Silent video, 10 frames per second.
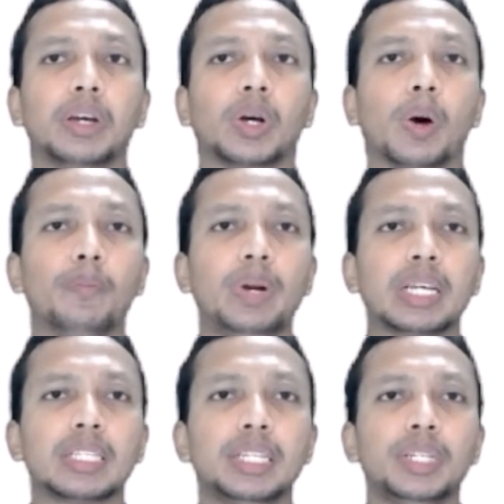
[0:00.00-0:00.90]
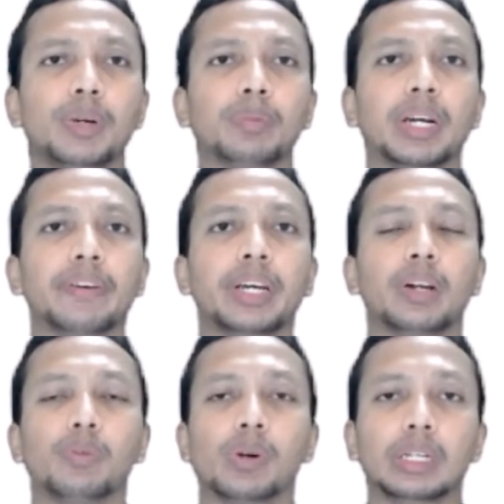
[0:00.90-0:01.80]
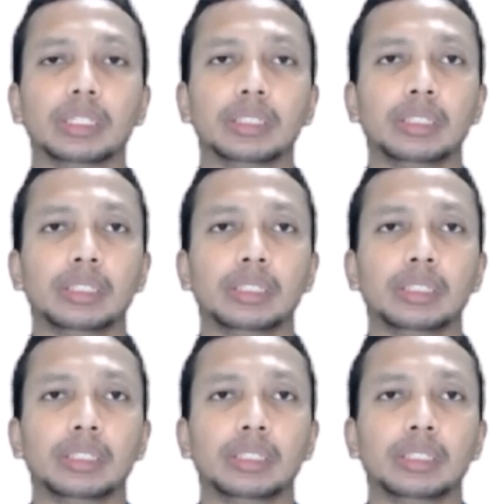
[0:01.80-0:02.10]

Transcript: complexity of the real world